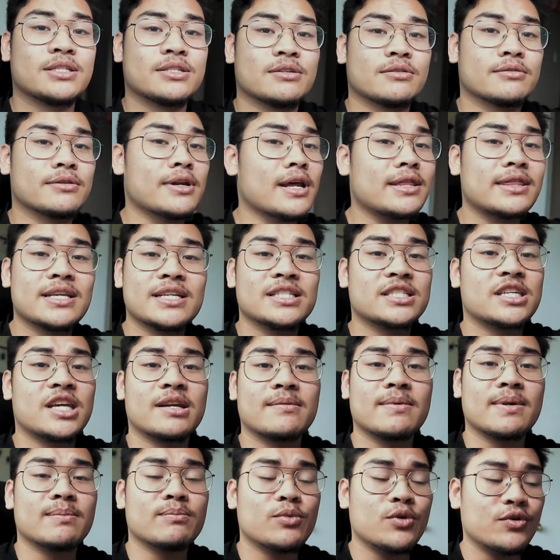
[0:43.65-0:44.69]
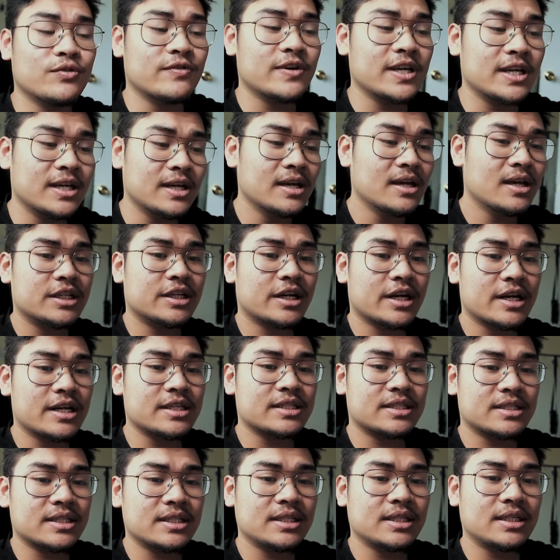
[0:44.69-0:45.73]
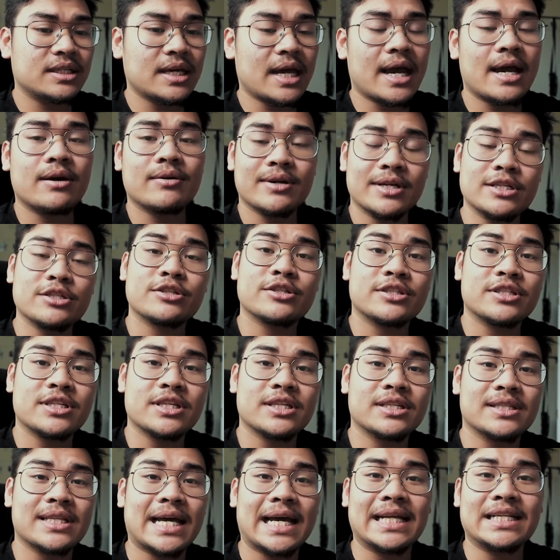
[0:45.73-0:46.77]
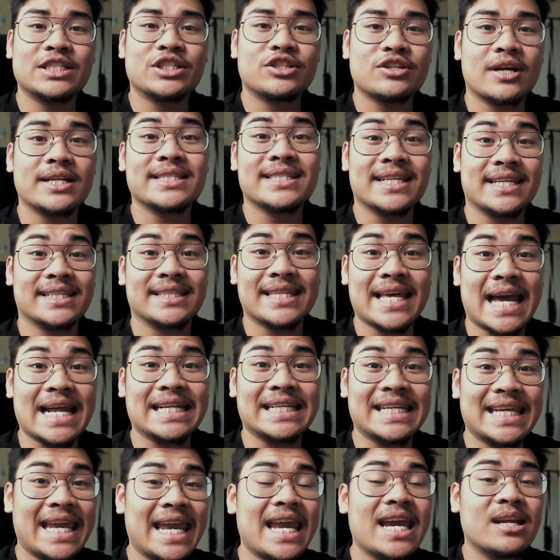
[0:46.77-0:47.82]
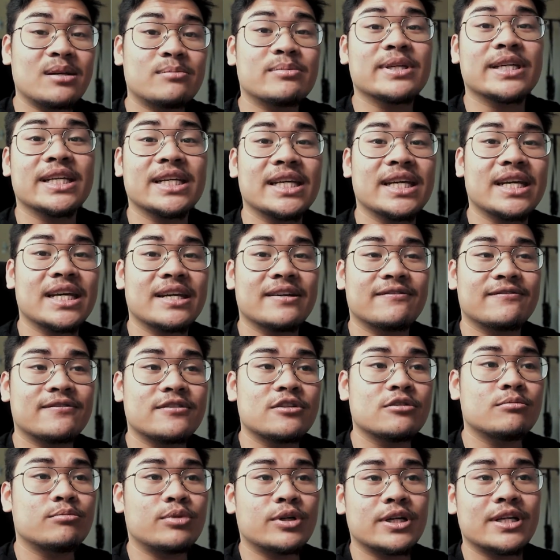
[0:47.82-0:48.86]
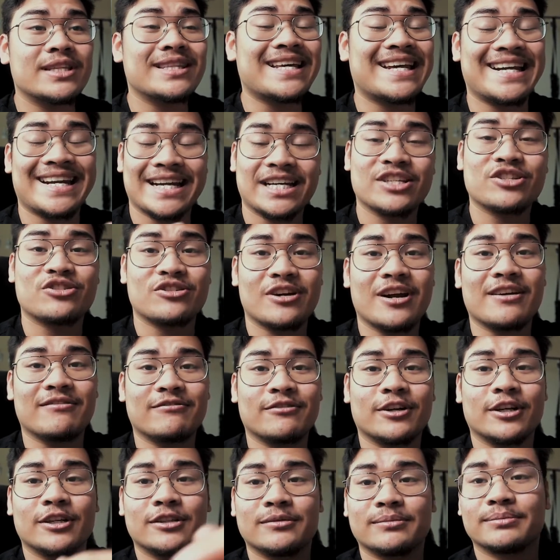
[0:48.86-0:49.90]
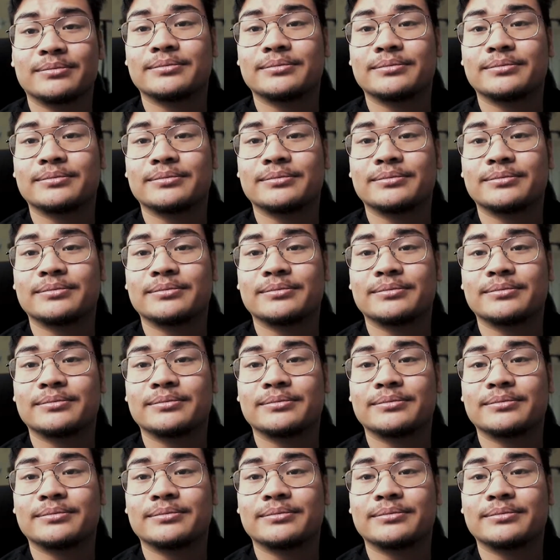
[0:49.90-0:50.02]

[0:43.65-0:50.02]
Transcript: So nothing's gonna be moving. You're gonna see how interesting that shots like that can be if you put in that extra effort.